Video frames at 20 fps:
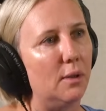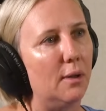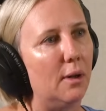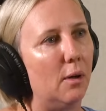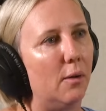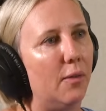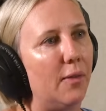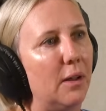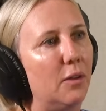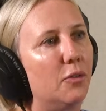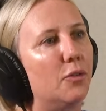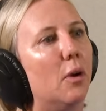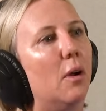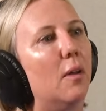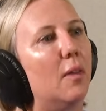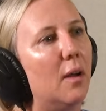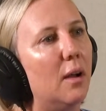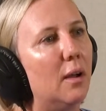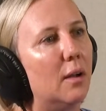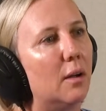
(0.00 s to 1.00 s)
little things
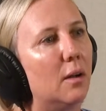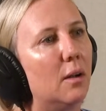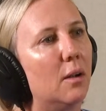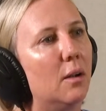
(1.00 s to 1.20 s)
like that.